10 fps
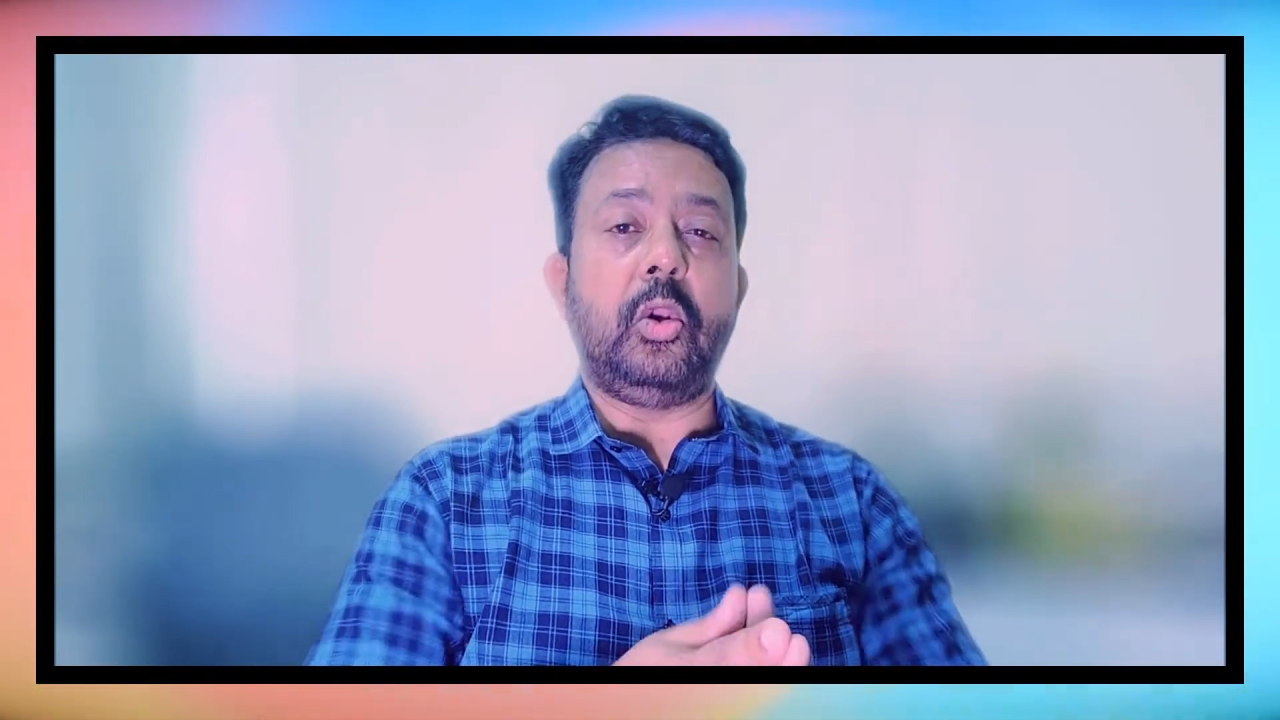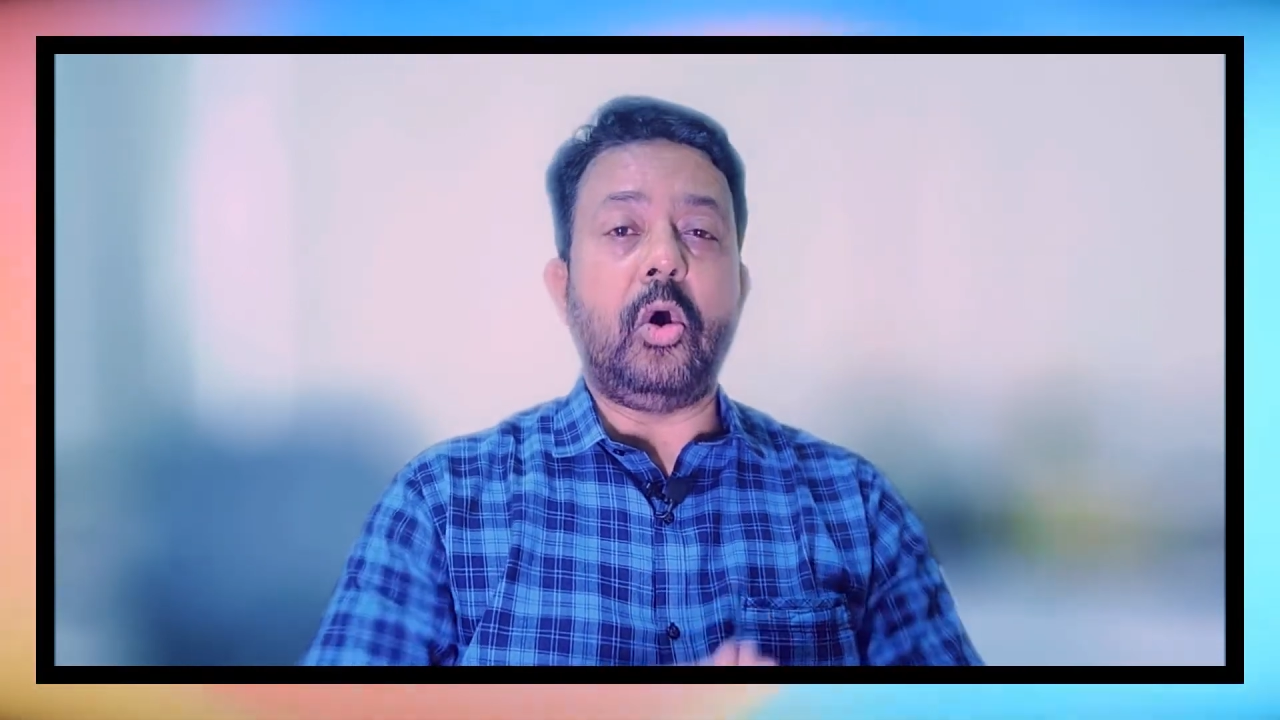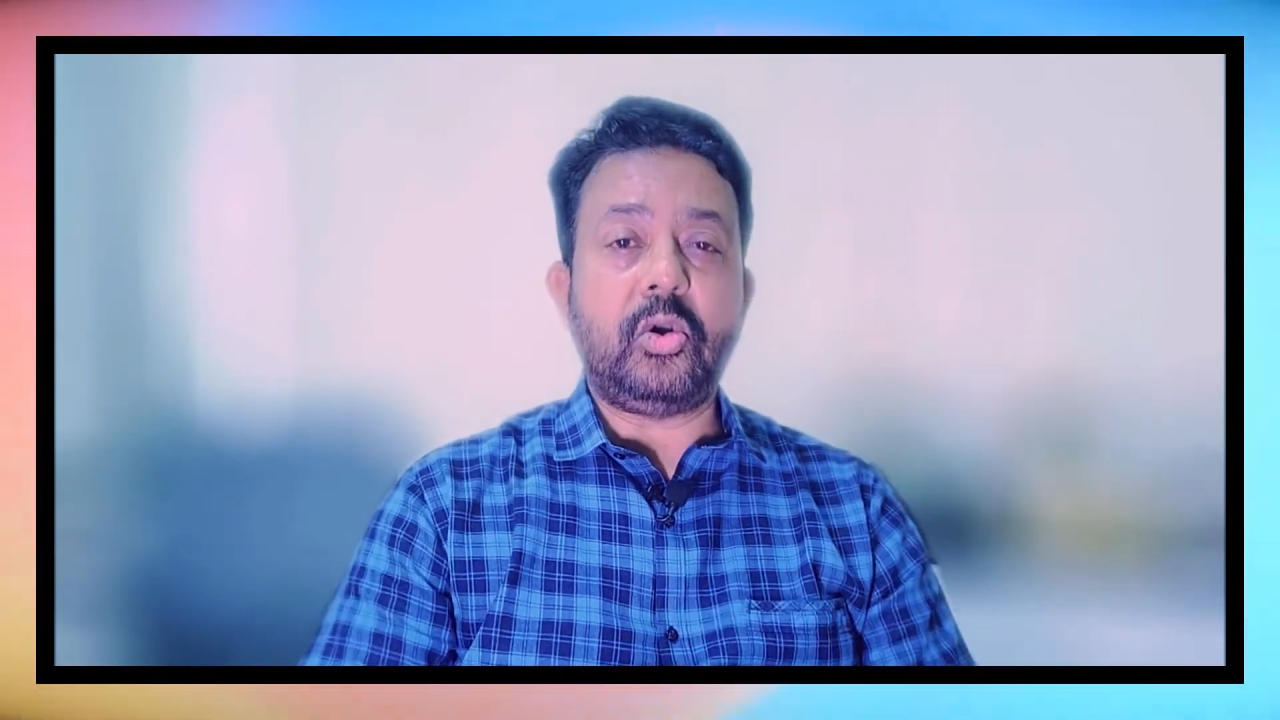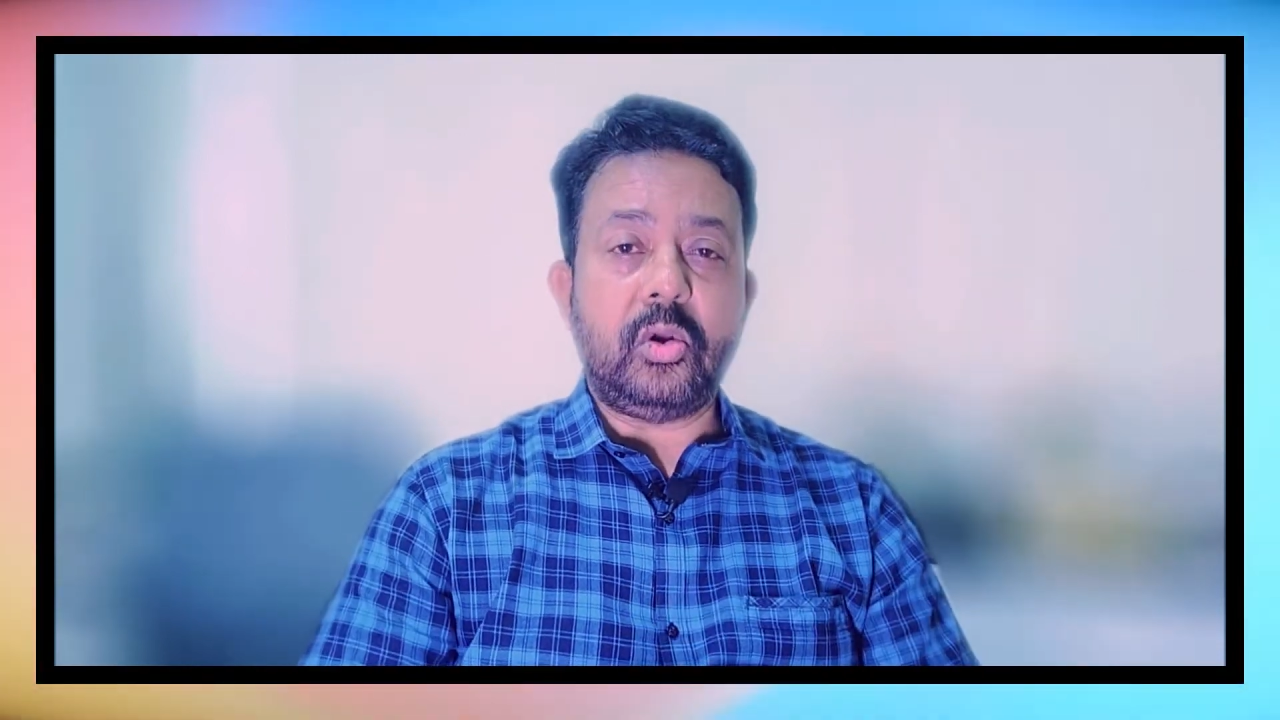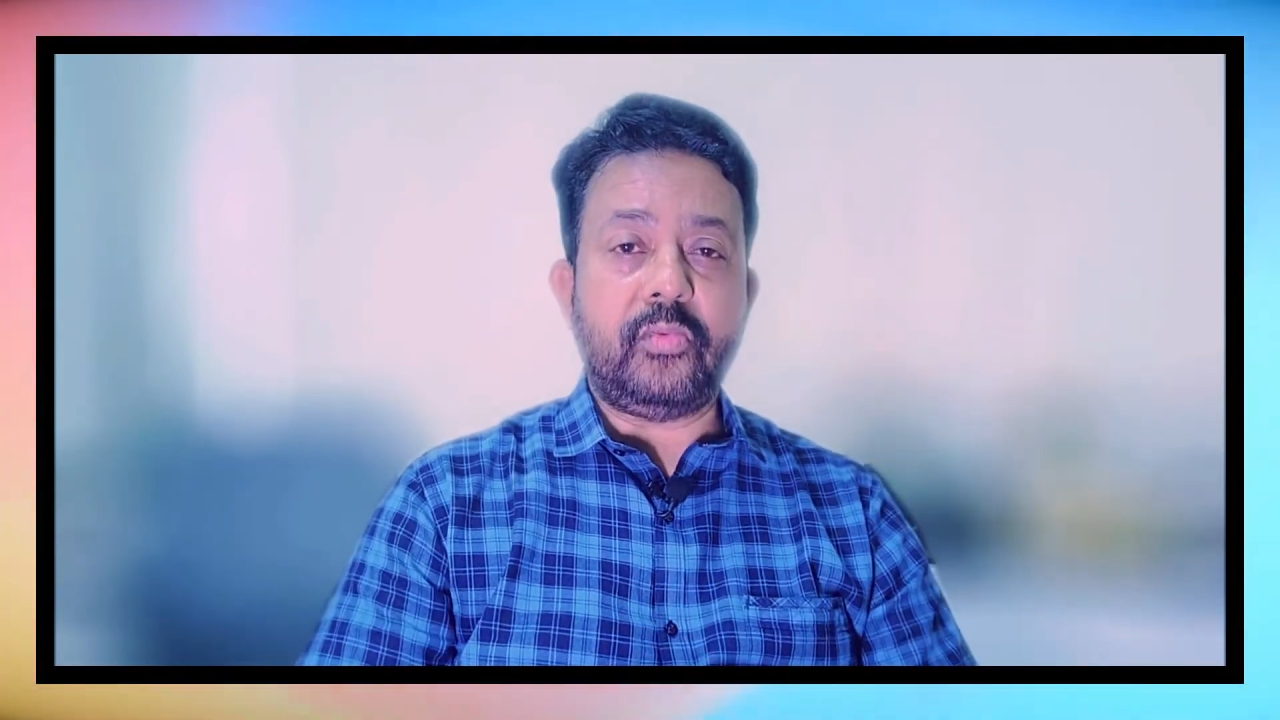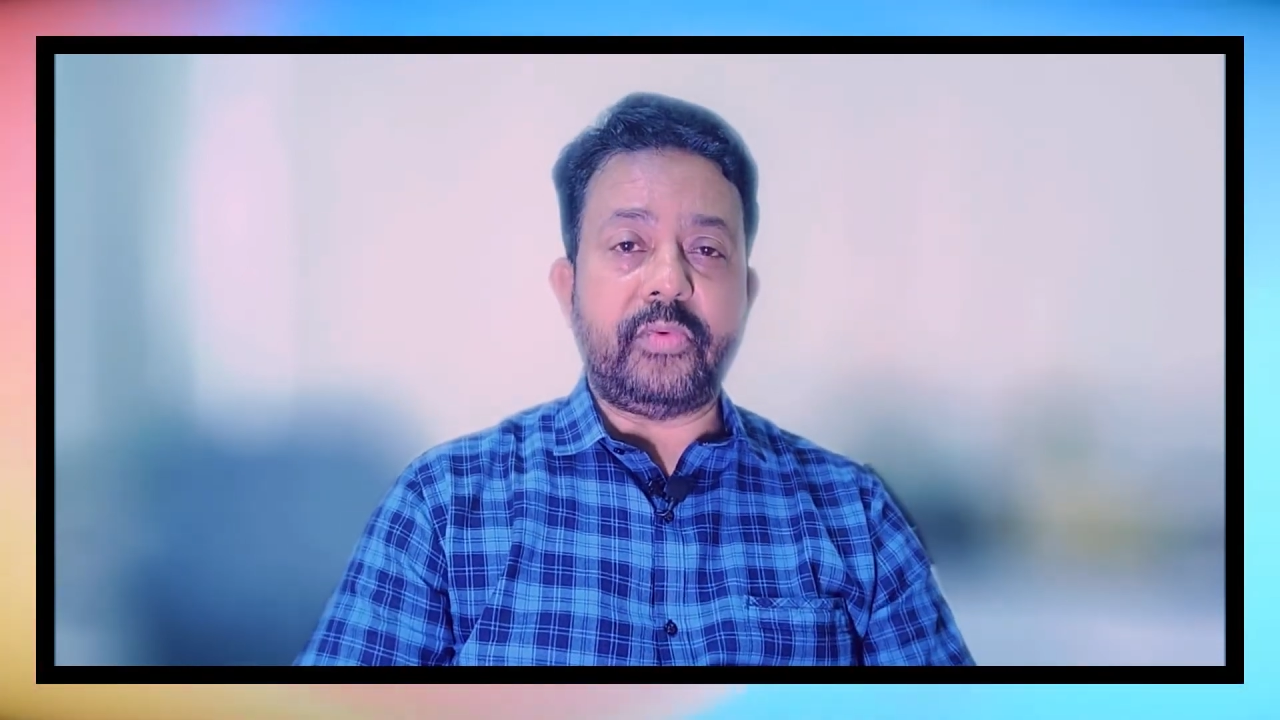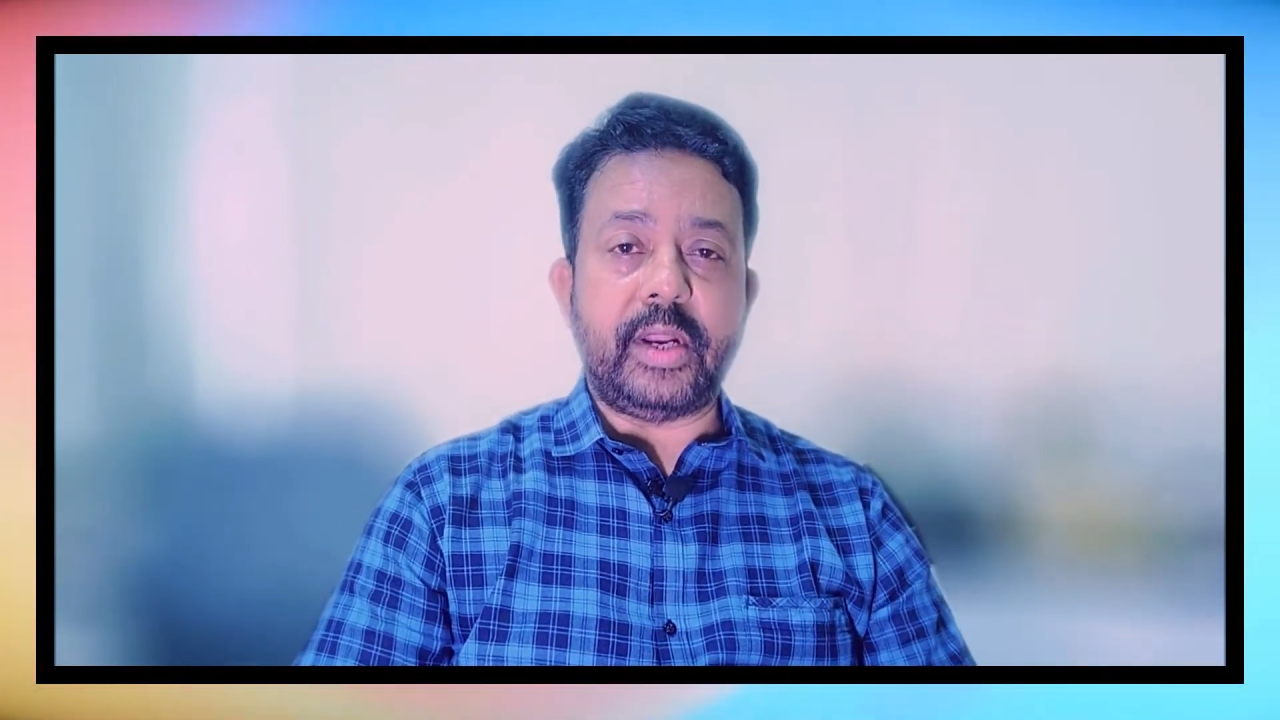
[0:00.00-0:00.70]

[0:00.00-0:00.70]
lot of